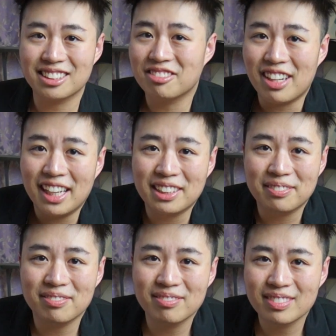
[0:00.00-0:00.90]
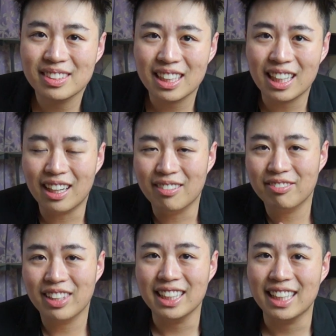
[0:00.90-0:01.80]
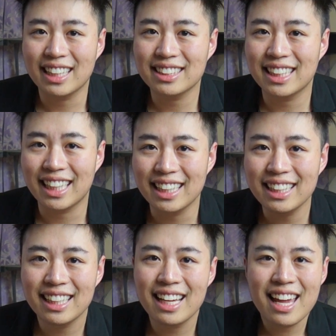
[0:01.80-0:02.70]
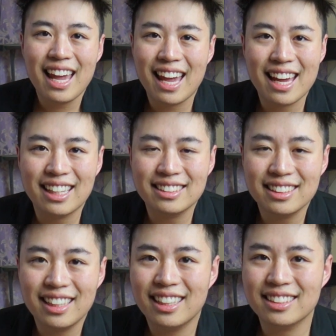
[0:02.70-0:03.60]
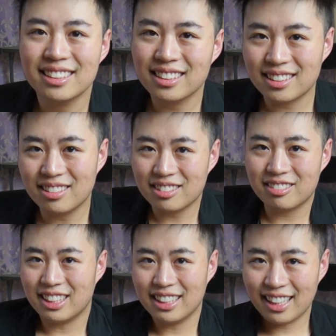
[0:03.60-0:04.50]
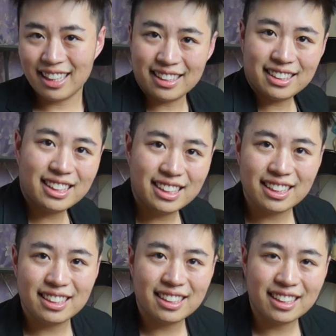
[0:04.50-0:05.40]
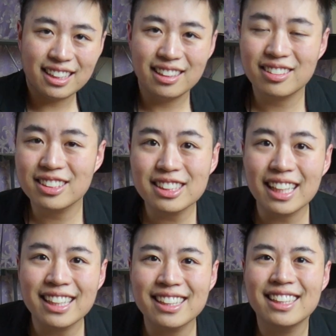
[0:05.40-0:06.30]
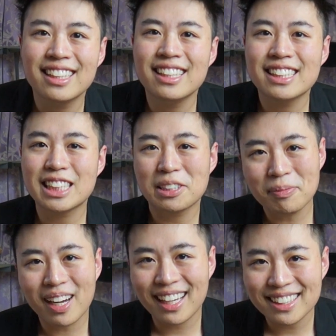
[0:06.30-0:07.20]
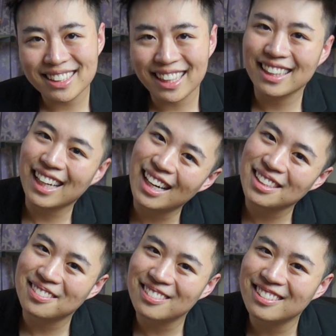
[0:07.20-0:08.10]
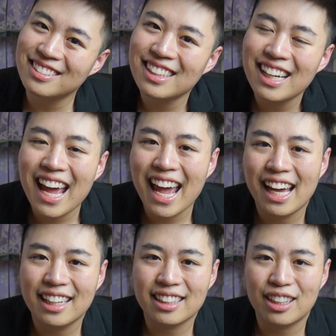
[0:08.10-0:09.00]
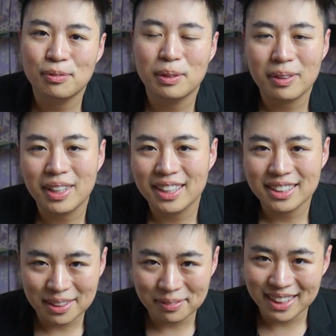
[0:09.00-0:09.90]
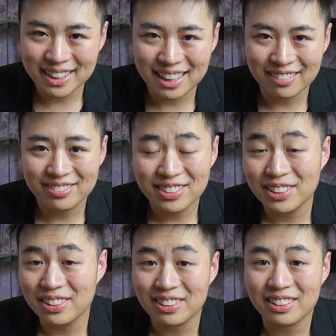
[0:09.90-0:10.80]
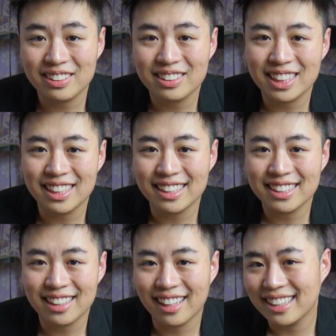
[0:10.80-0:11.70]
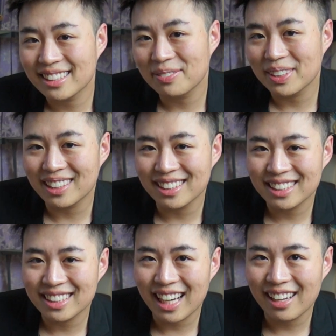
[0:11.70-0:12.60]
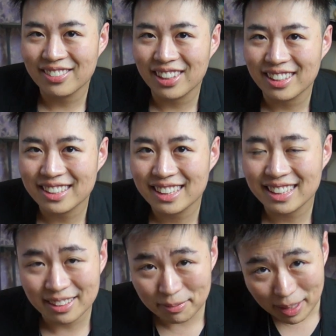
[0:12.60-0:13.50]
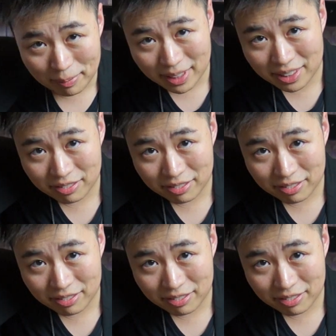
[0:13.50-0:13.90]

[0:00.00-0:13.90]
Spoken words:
just random V-neck tee. And yeah, it just looks really nice. It looks like smart yet casual, and I'll be wearing similar stuff to dinner tonight because I've got one of